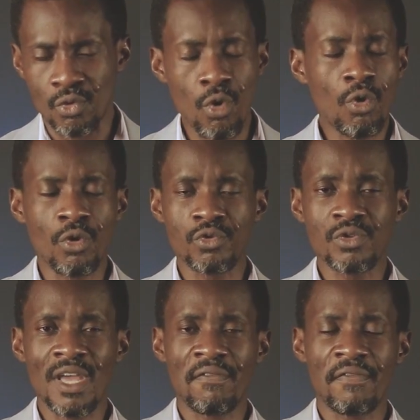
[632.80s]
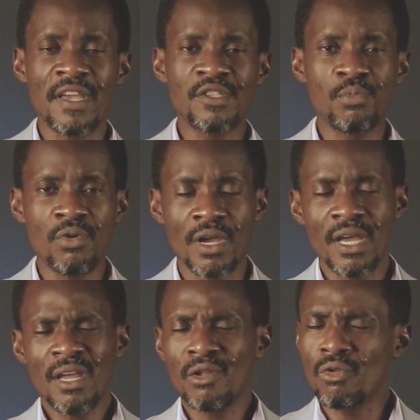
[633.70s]
Go onto their Facebook.
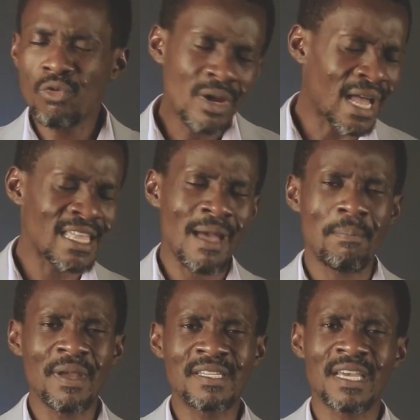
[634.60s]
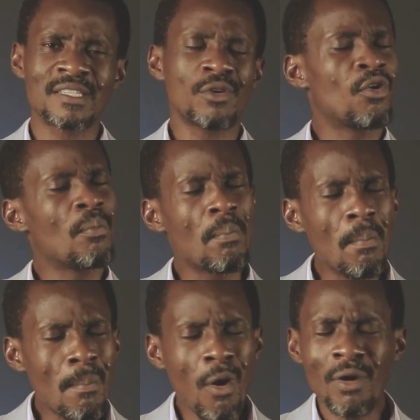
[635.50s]
Look at their pictures
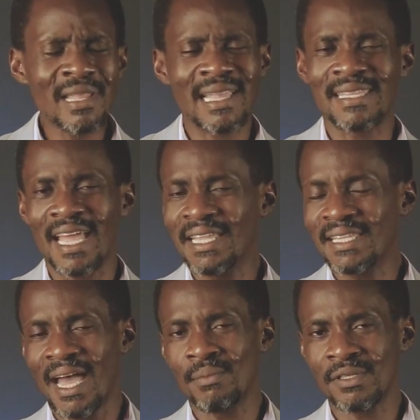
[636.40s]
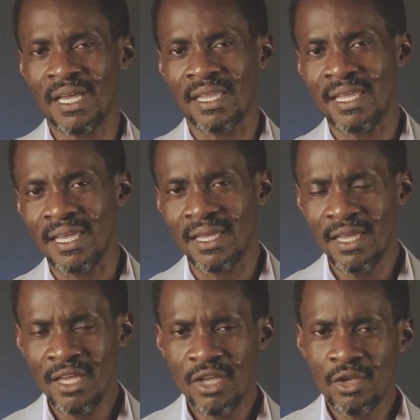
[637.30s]
more than 10 times a day.
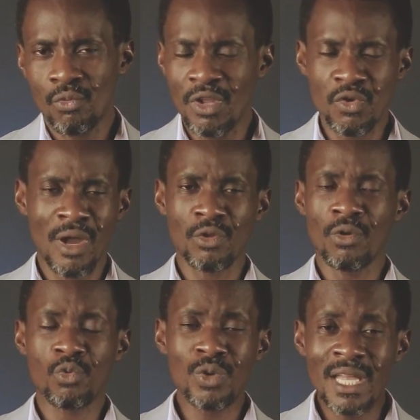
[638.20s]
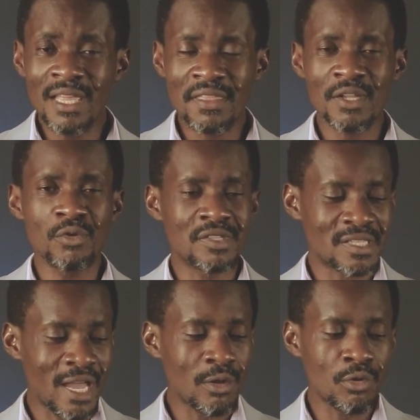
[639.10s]
When you are not doing anything, you
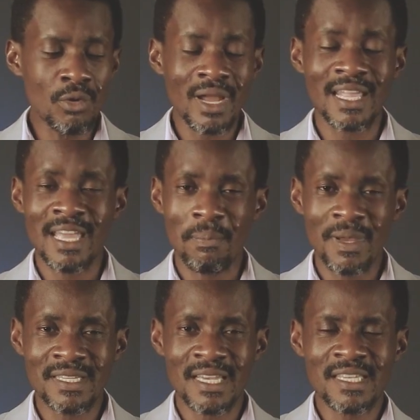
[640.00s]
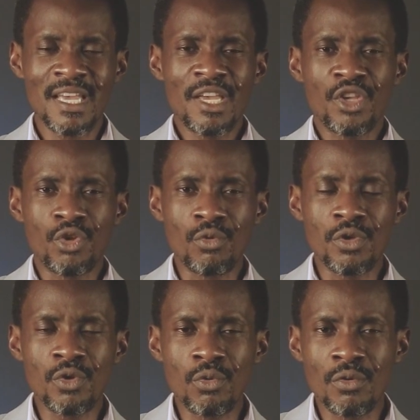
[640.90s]
still look at their pictures.
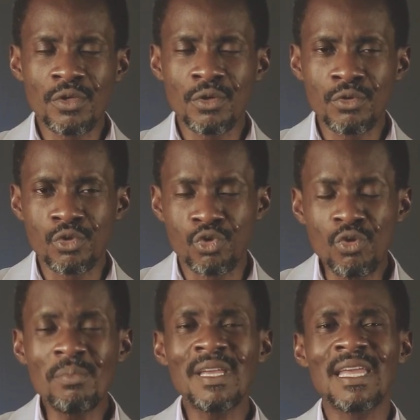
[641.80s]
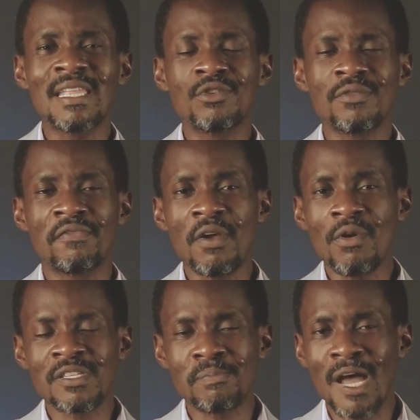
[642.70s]
You zoom into
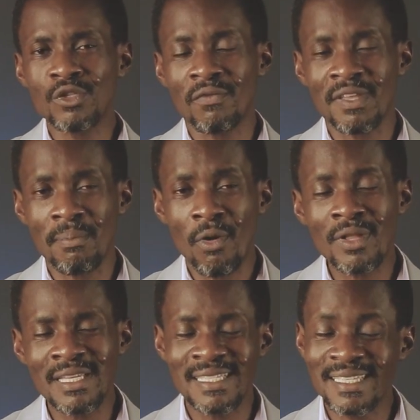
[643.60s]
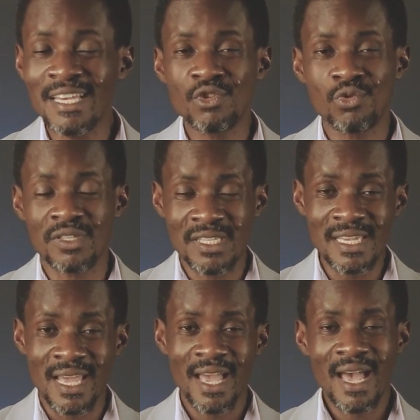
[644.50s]
various parts of the body just to
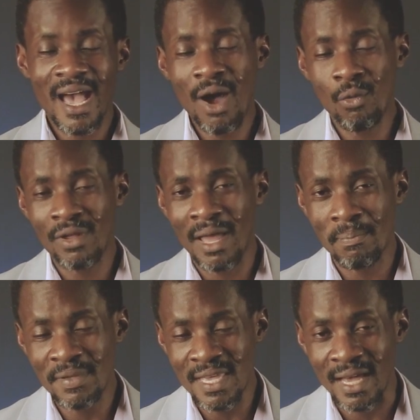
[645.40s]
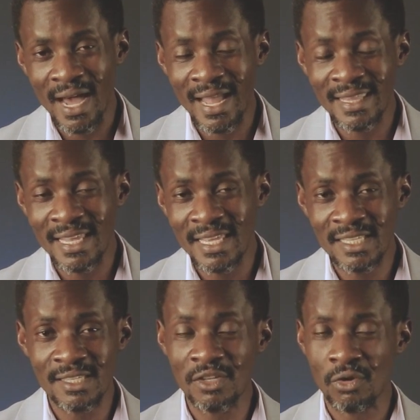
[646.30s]
see how it would appear
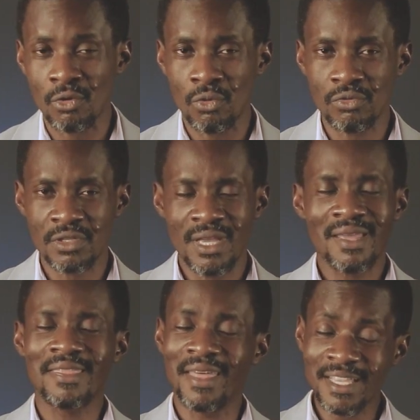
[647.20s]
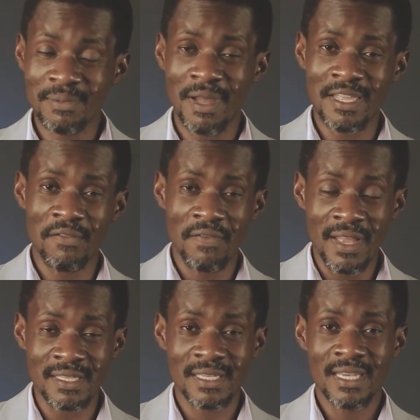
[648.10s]
underneath the clothes. That, my dear
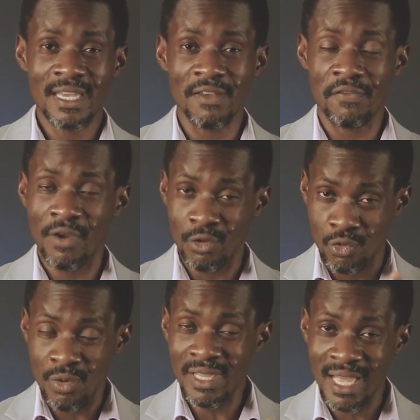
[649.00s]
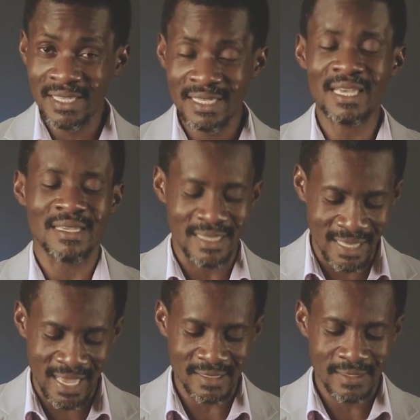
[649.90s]
friend, if you are doing that, it's
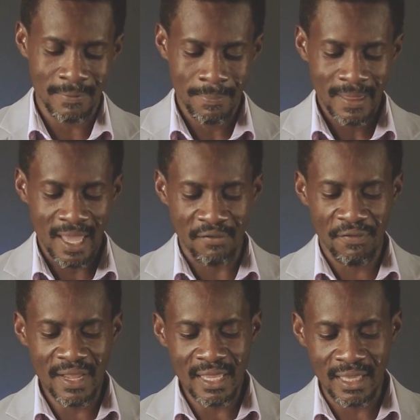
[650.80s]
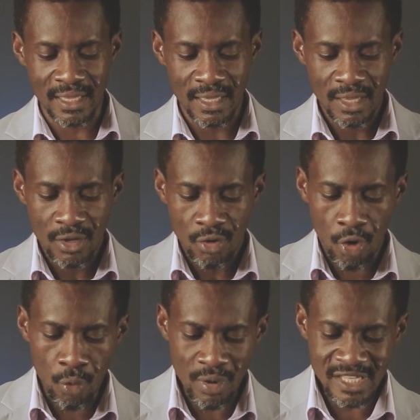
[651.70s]
lust. And finally,
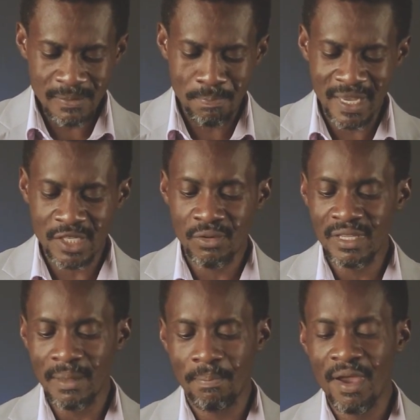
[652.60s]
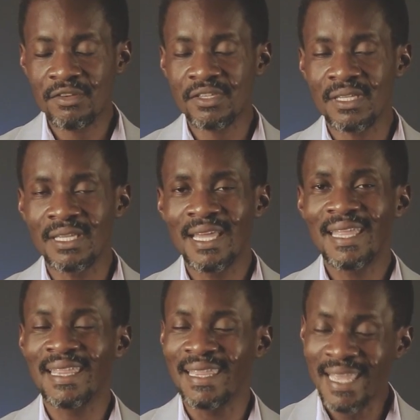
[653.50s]
always picturing the person
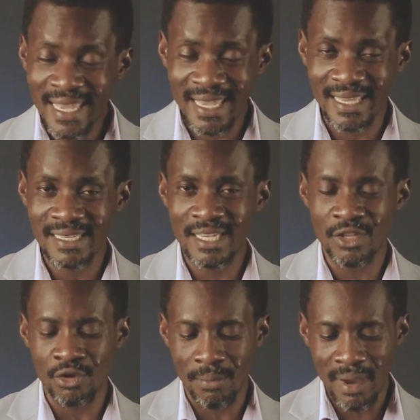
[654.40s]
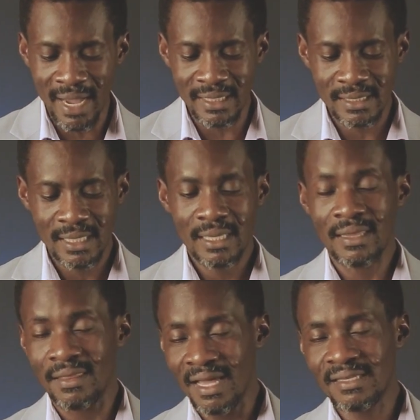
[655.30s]
naked in your mind.
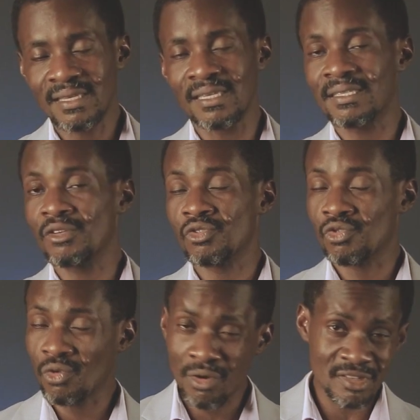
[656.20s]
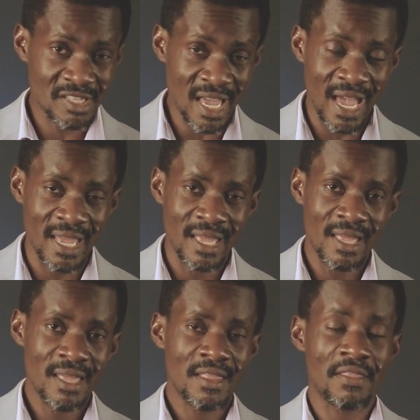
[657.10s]
That is a strong sign
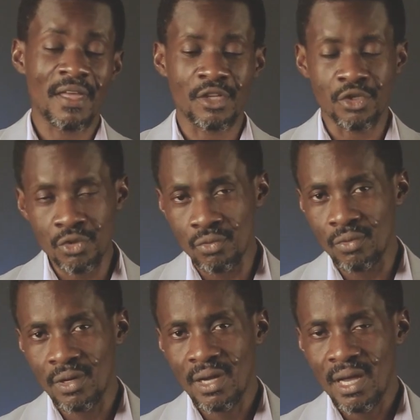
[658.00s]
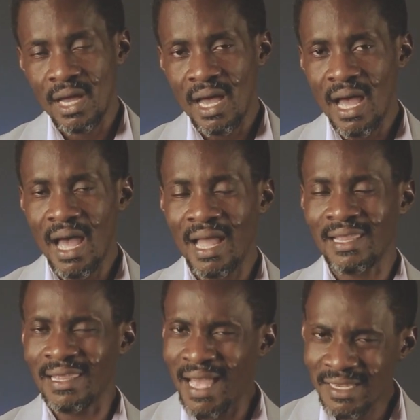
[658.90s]
that you are
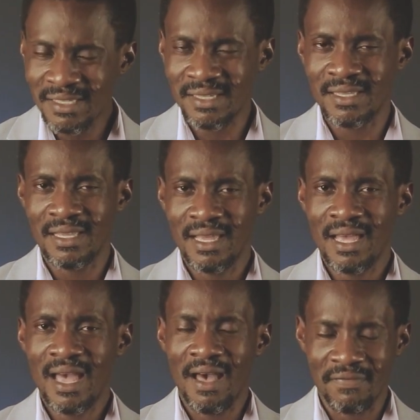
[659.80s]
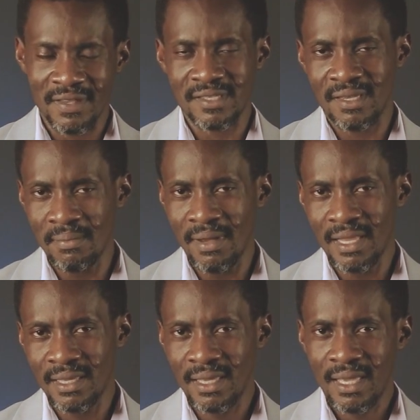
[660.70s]
lusting after
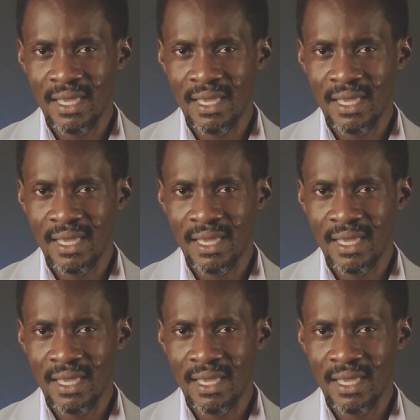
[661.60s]
somebody.